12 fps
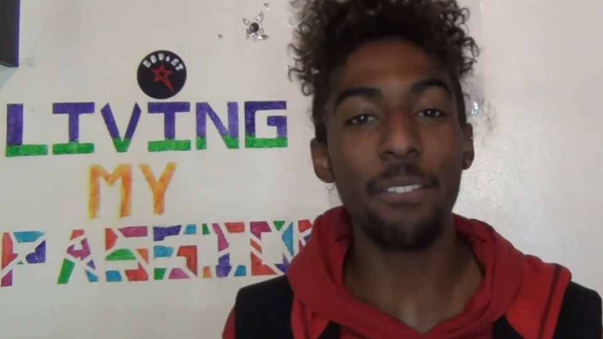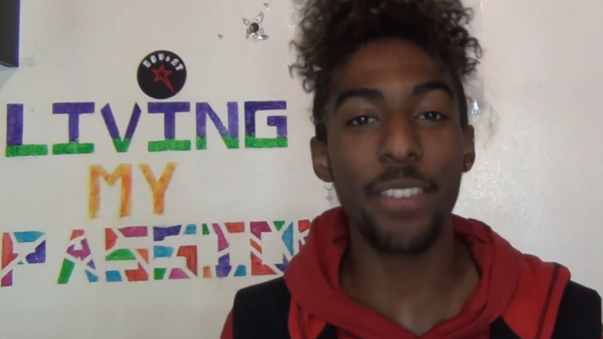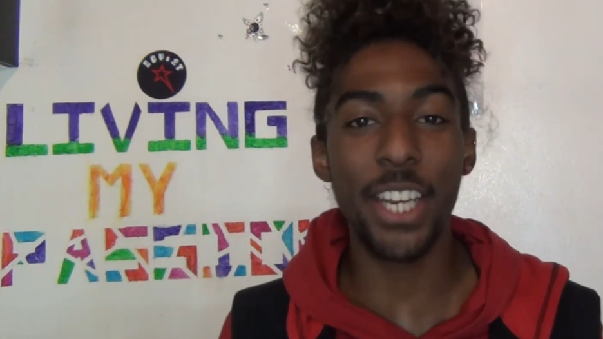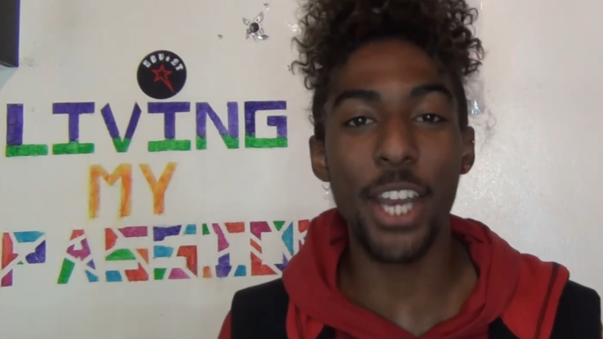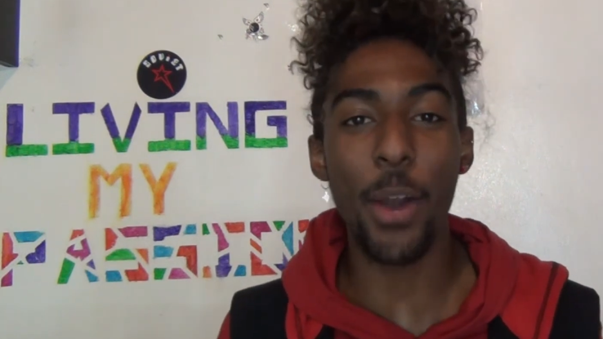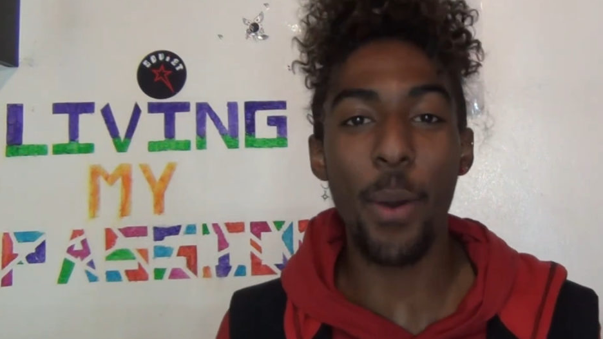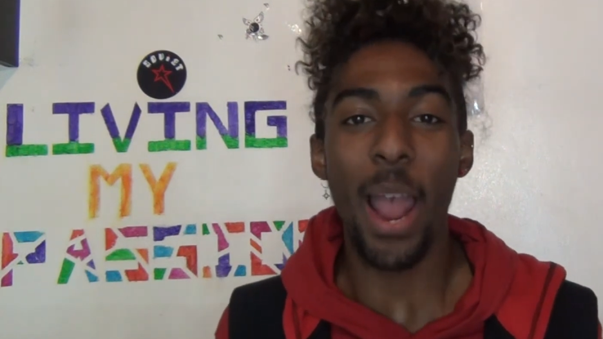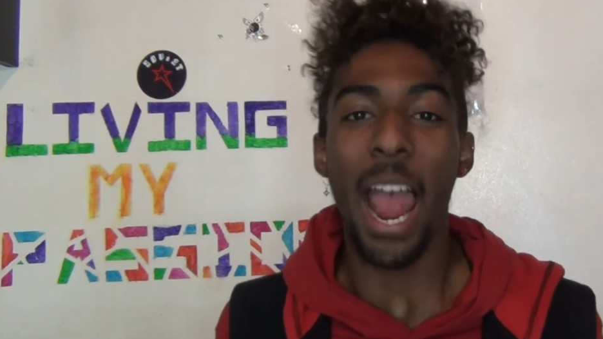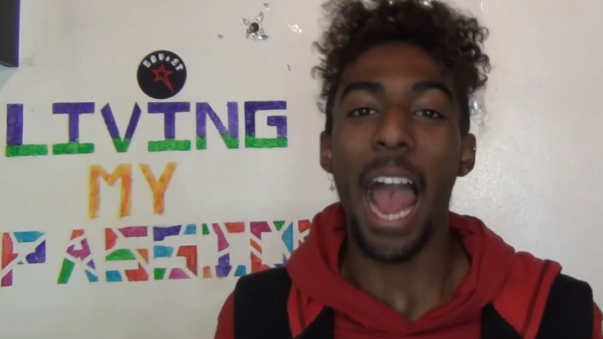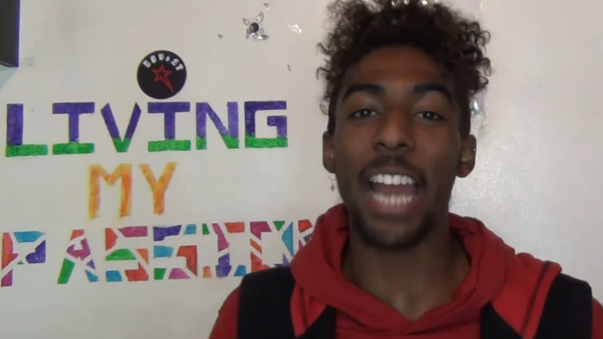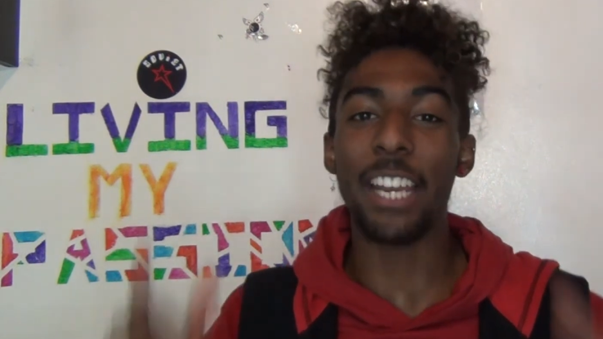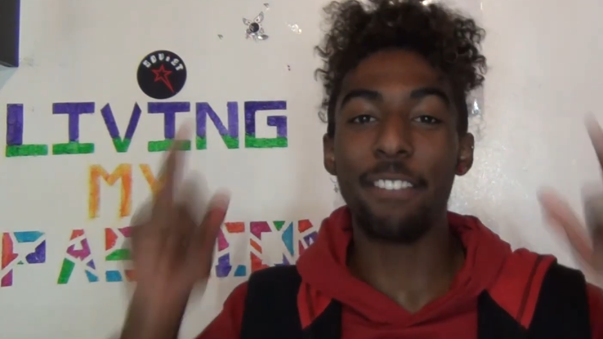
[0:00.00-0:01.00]
video,
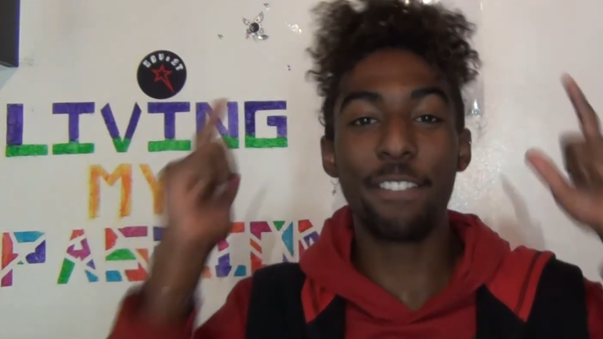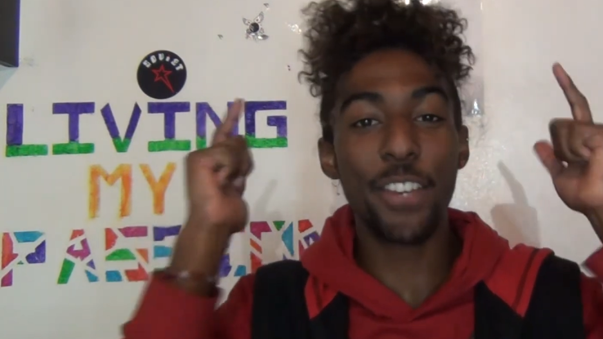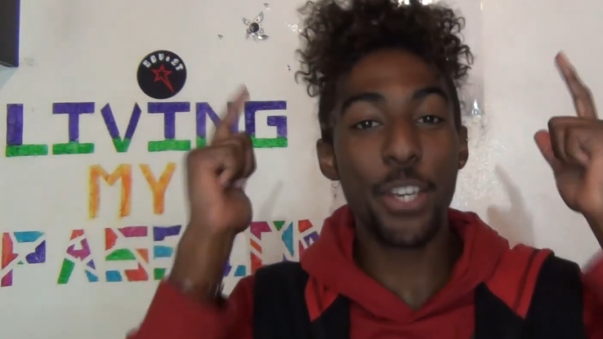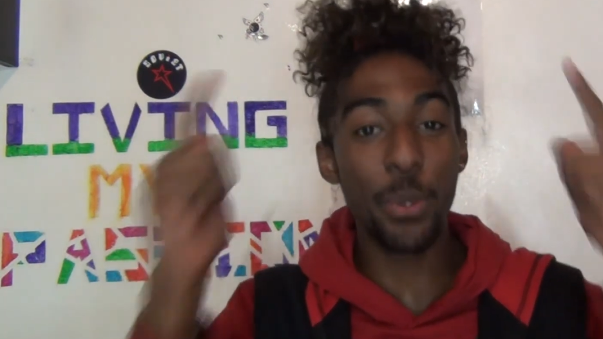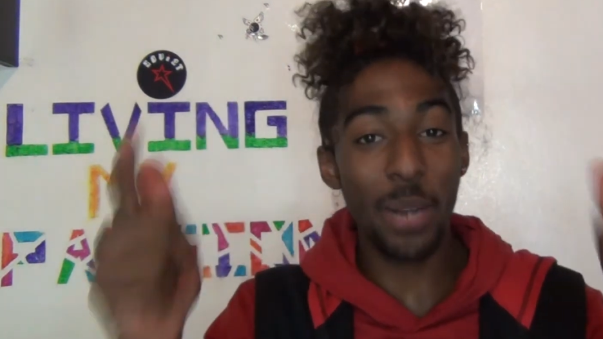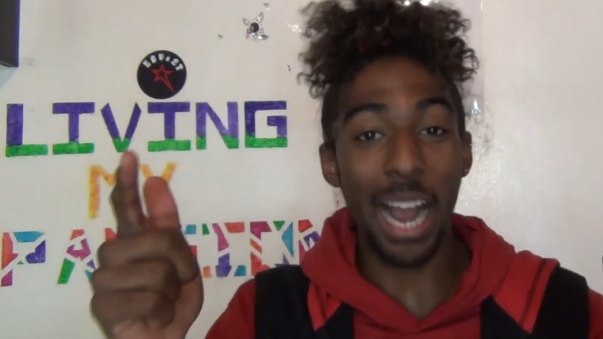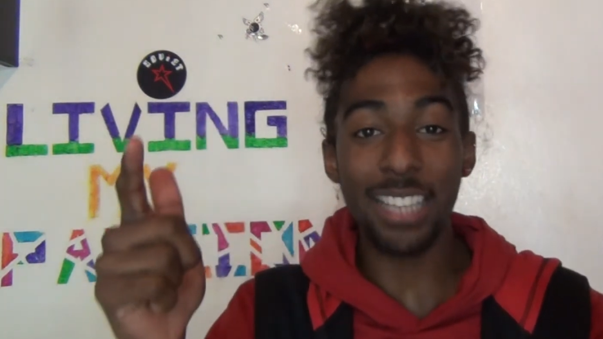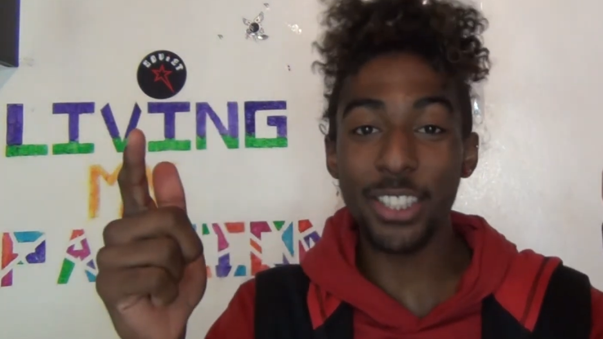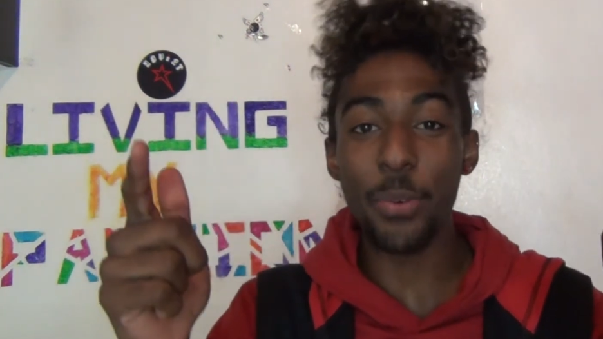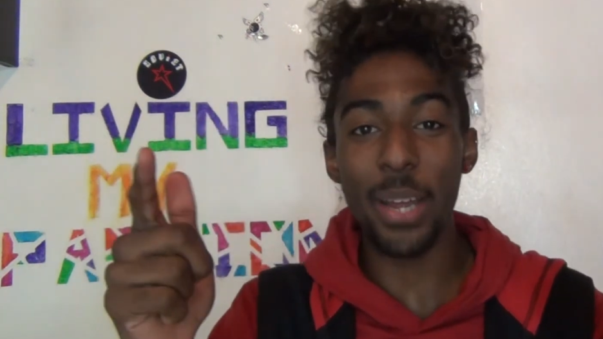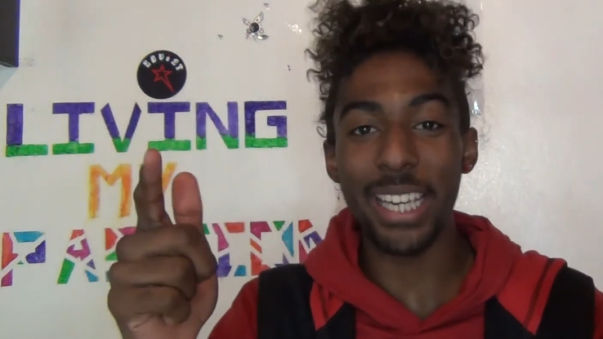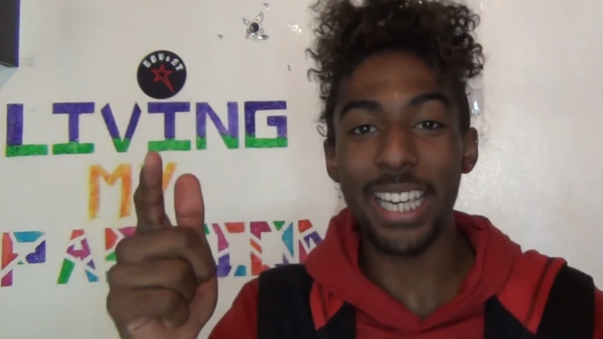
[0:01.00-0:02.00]
and if you guys
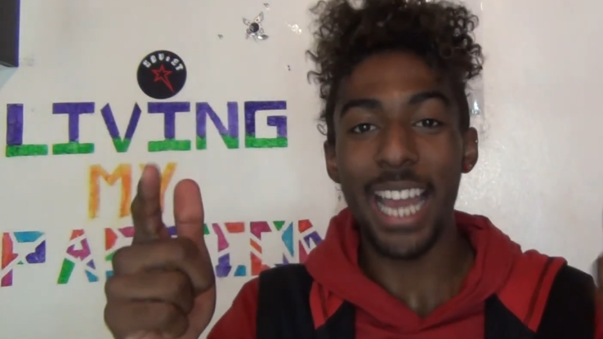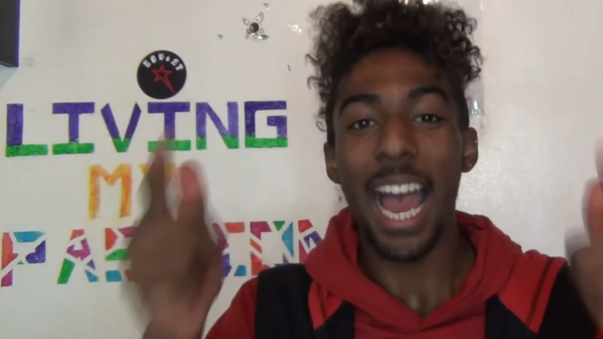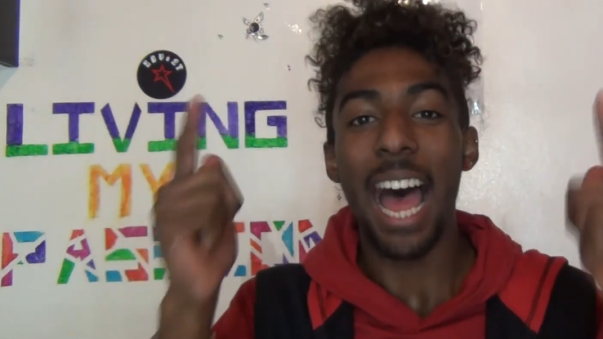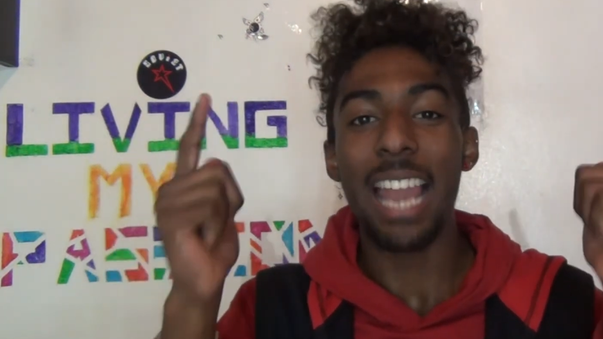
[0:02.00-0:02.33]
are ready,